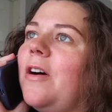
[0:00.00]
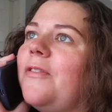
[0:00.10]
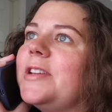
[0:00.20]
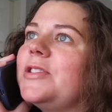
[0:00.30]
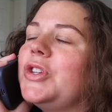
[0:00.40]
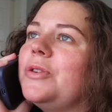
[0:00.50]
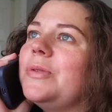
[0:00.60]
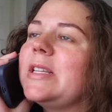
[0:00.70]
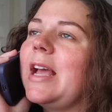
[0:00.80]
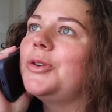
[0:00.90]
office to
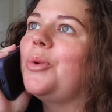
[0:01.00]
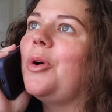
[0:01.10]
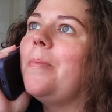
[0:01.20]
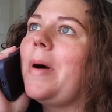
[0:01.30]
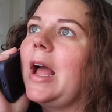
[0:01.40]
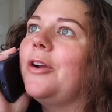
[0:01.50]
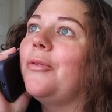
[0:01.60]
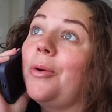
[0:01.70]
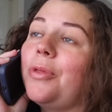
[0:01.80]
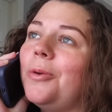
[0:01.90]
schedule my
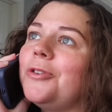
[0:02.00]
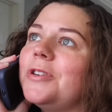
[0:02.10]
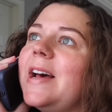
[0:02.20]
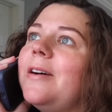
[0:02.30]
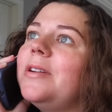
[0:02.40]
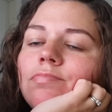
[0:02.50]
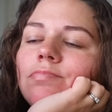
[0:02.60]
growth ultrasound.